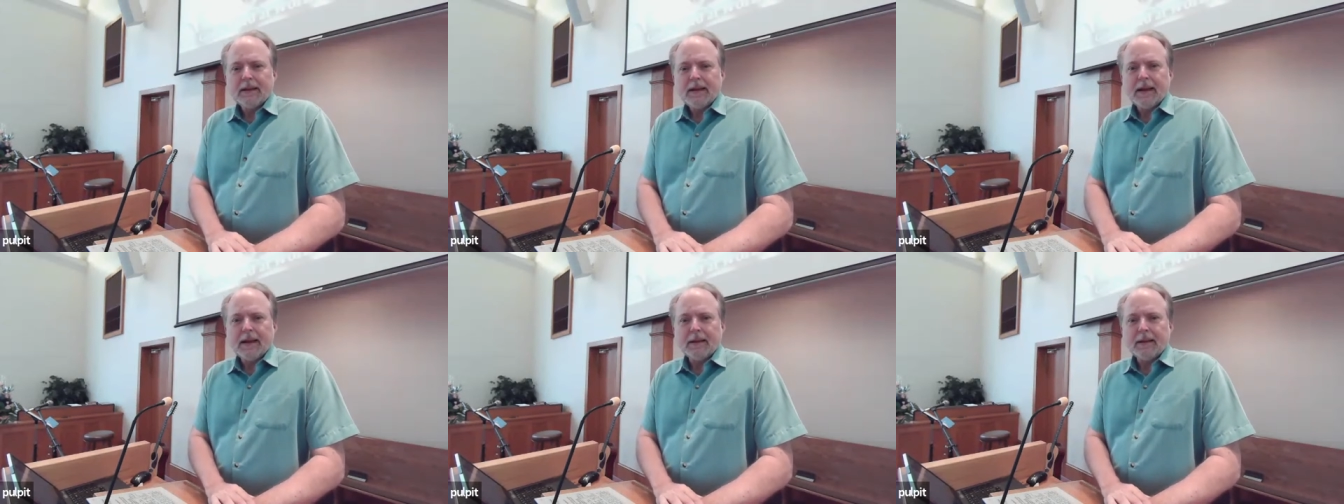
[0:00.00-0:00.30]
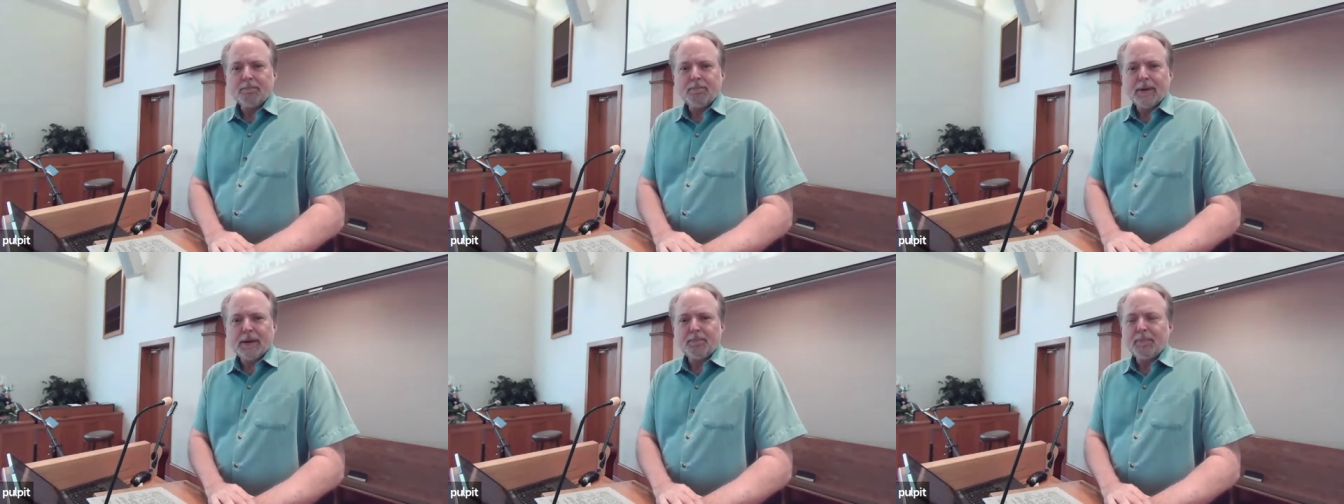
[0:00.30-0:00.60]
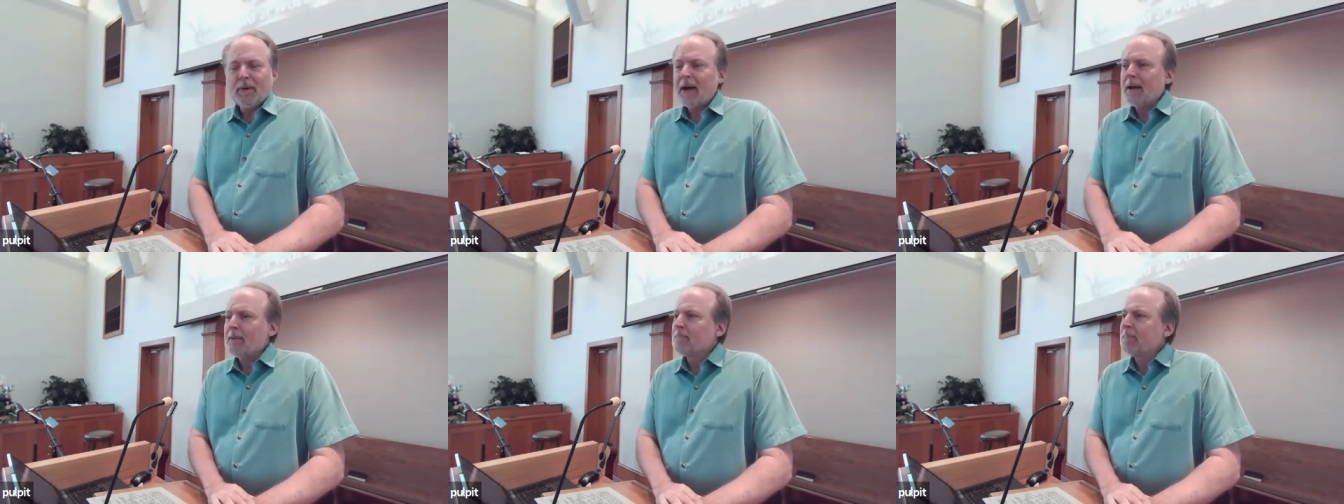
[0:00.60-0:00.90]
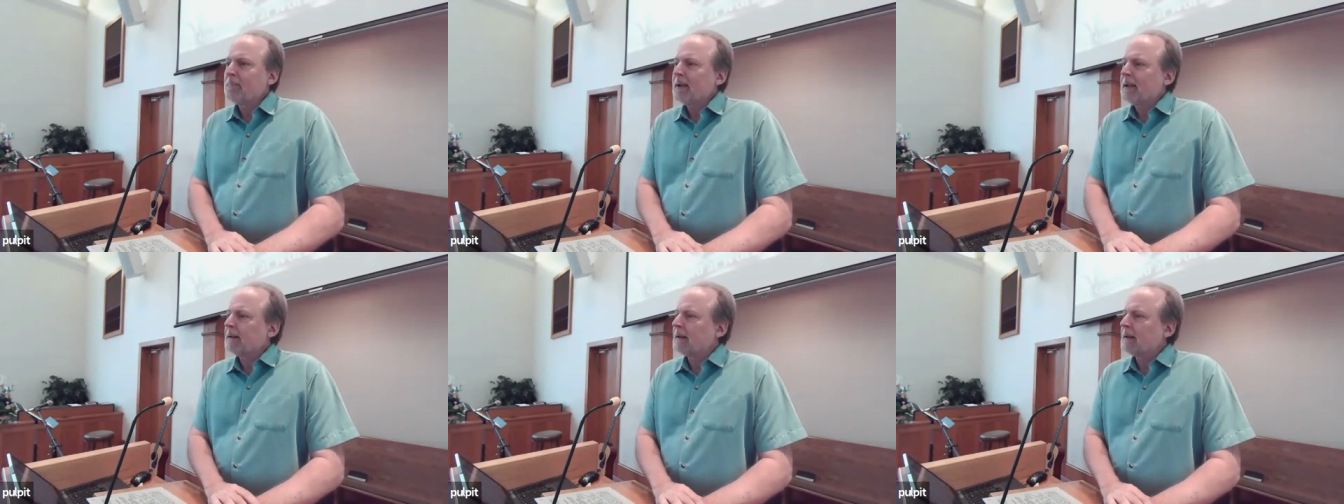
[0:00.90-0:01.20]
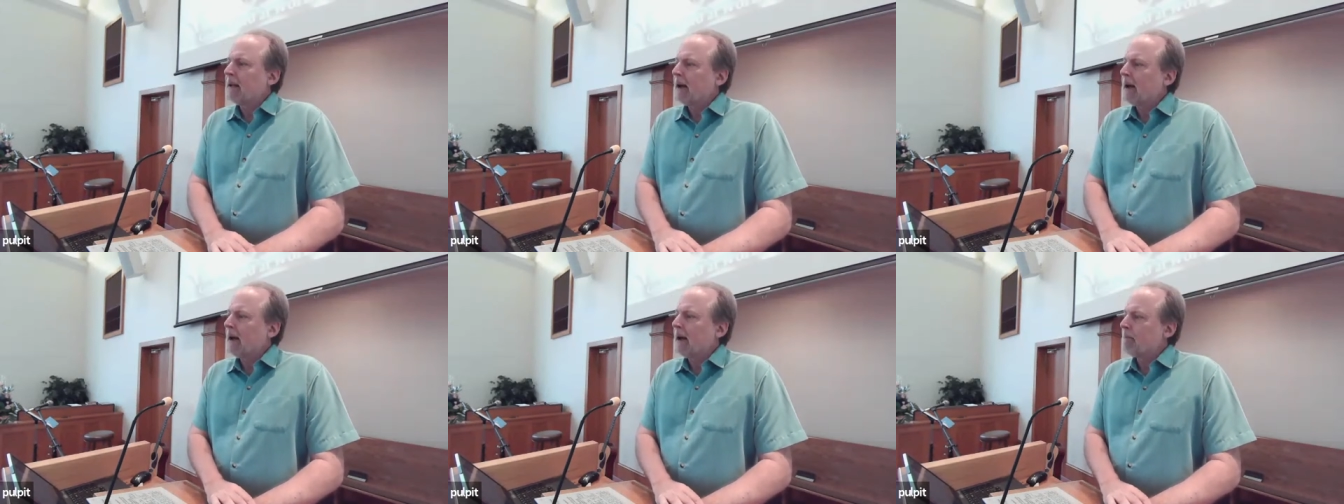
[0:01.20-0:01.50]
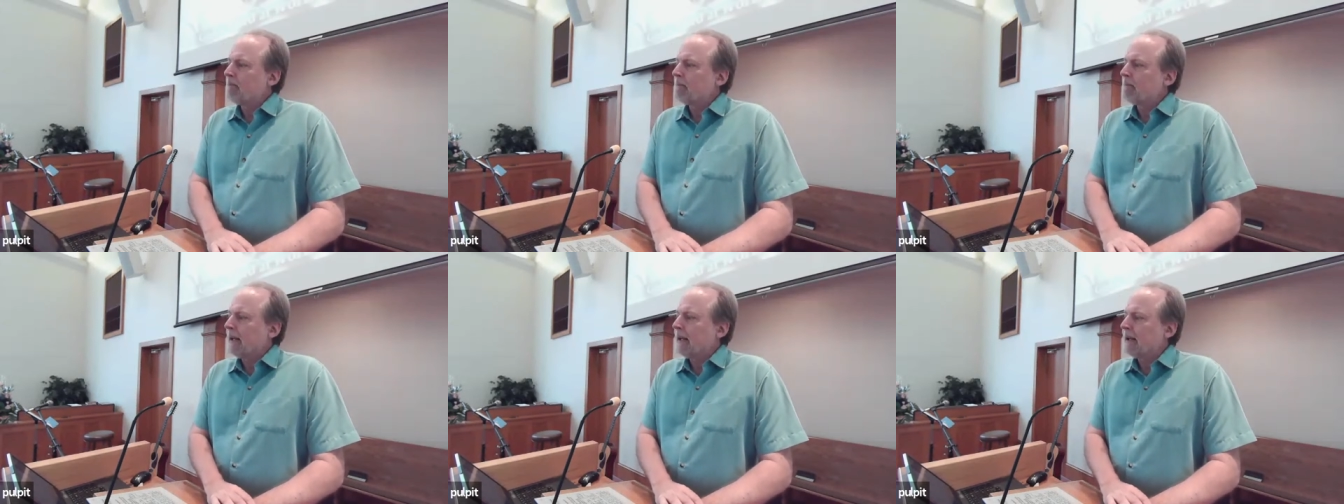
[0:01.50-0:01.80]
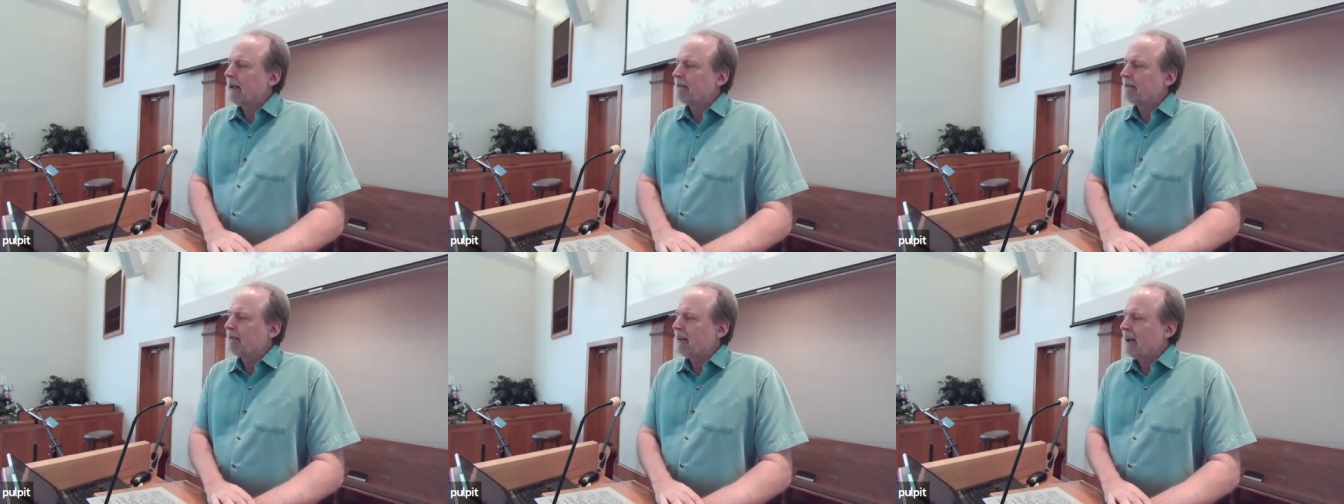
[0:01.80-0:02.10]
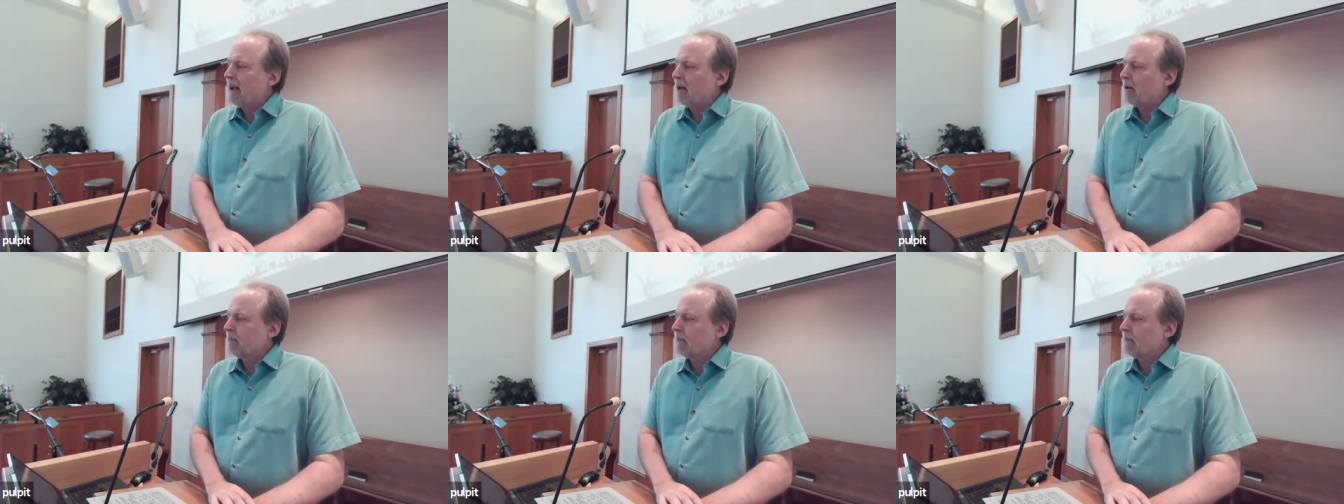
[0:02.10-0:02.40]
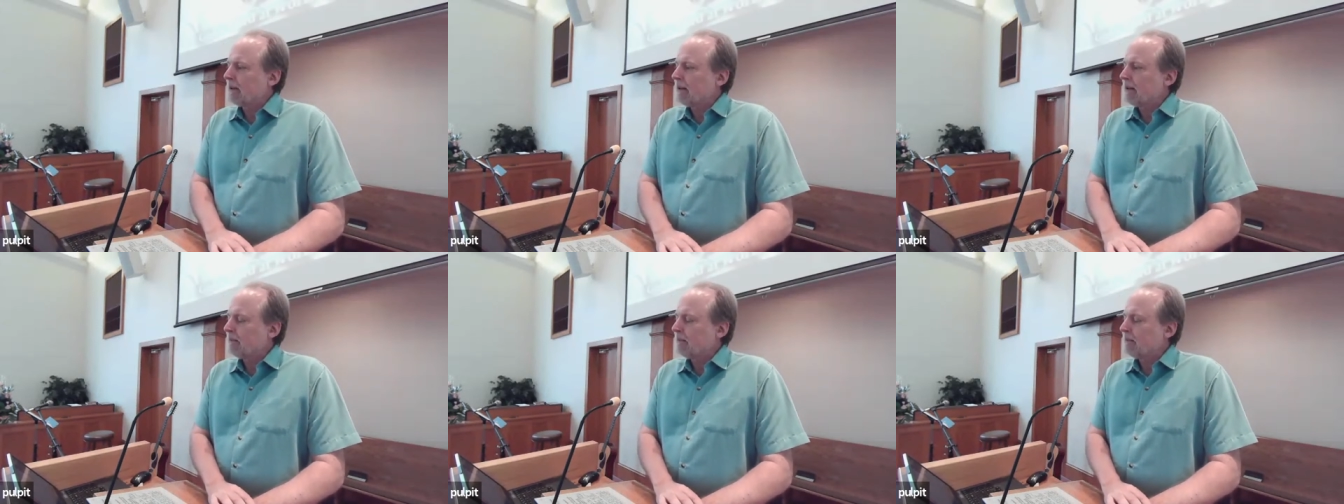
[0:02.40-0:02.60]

and bit by bit um, have found